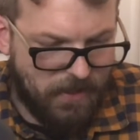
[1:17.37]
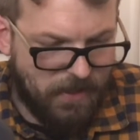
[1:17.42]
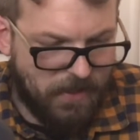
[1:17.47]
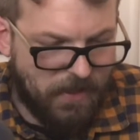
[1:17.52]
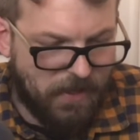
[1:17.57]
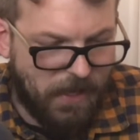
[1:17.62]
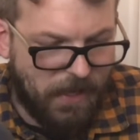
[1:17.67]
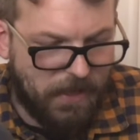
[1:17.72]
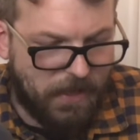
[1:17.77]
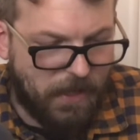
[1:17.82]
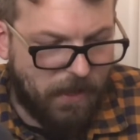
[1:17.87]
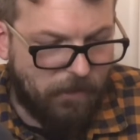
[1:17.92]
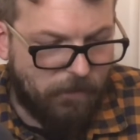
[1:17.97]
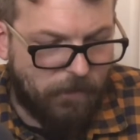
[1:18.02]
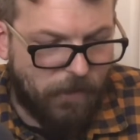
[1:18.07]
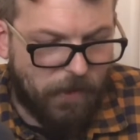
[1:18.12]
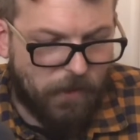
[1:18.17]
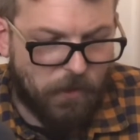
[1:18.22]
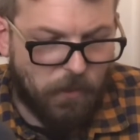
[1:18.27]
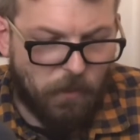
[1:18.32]
And then at
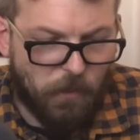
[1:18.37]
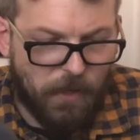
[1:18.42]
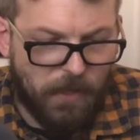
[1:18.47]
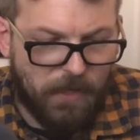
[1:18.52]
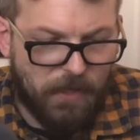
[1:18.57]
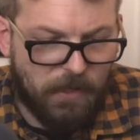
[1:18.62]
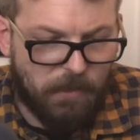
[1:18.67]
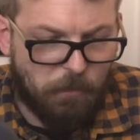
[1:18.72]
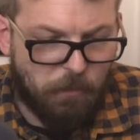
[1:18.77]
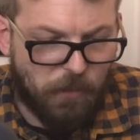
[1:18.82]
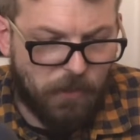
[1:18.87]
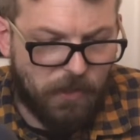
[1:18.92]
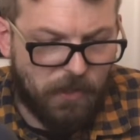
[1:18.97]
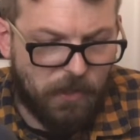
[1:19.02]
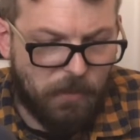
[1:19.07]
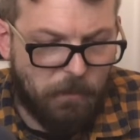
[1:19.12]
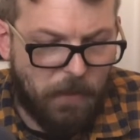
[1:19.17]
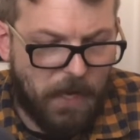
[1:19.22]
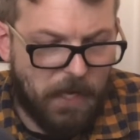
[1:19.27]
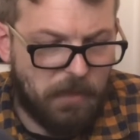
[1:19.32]
featherweight, pretty
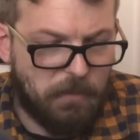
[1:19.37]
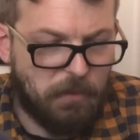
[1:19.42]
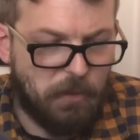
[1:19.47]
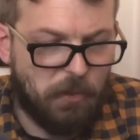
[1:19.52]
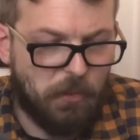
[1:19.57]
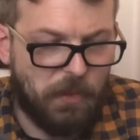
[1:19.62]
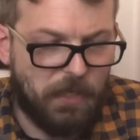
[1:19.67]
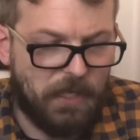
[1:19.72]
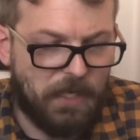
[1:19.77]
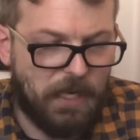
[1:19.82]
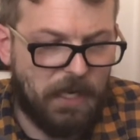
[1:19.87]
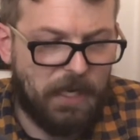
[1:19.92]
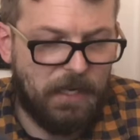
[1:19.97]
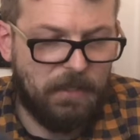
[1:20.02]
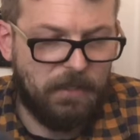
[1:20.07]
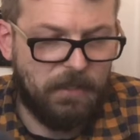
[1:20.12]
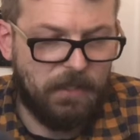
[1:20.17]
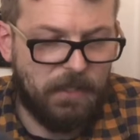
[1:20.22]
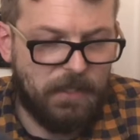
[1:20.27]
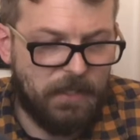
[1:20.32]
good match between
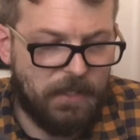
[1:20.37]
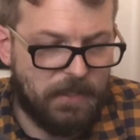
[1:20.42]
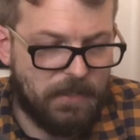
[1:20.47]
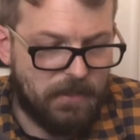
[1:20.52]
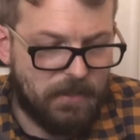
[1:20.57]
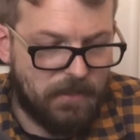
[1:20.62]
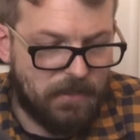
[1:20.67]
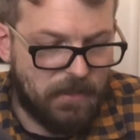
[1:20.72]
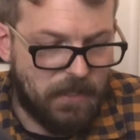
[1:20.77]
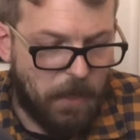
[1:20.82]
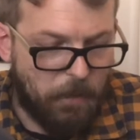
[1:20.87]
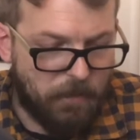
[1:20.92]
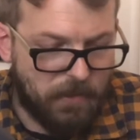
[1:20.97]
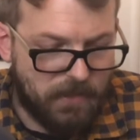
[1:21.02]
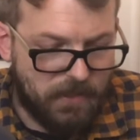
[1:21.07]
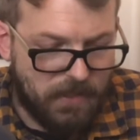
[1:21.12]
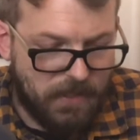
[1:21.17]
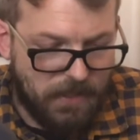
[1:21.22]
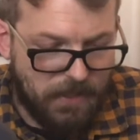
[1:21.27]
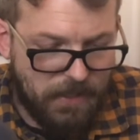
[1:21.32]
Connolly and
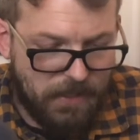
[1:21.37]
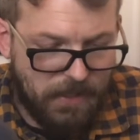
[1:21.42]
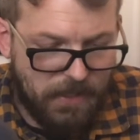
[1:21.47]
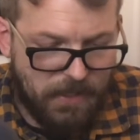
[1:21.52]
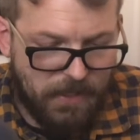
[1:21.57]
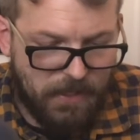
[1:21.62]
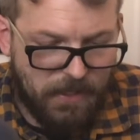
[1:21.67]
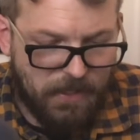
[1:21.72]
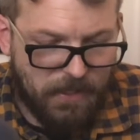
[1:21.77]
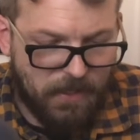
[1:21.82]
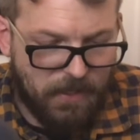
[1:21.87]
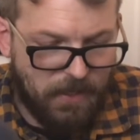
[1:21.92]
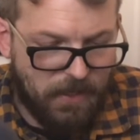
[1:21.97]
Sabatini.